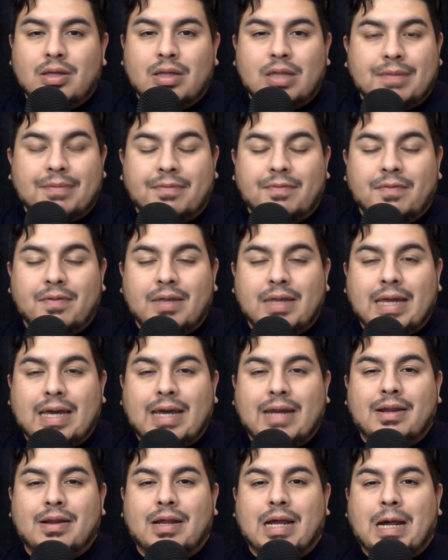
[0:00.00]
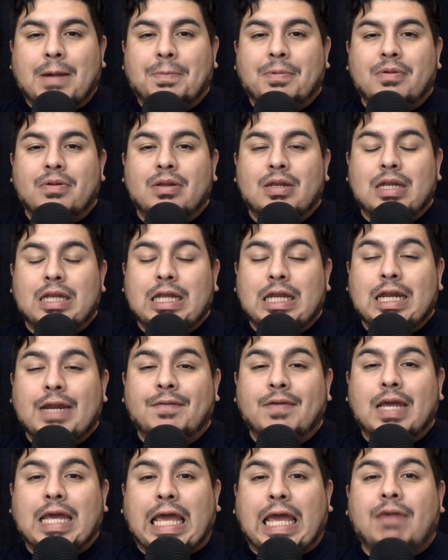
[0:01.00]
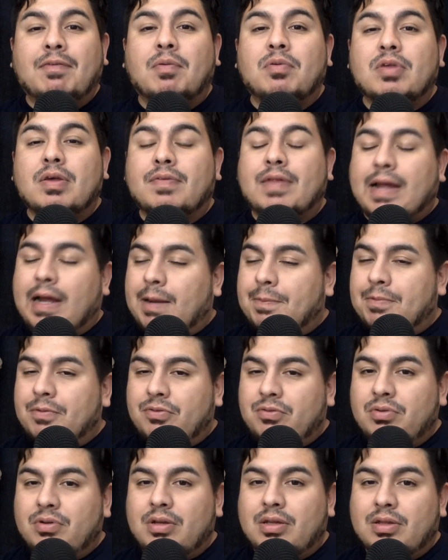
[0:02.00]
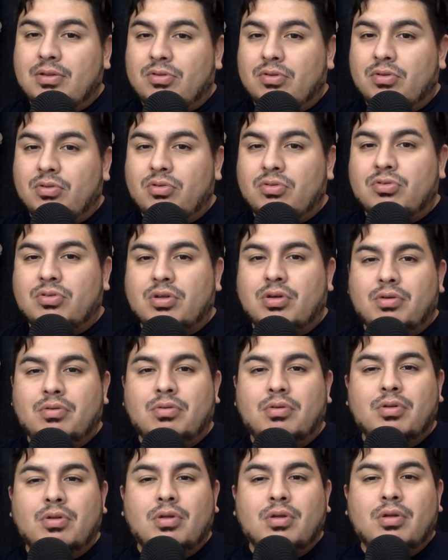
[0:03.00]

Never really had he never gave himself that opportunity to do so.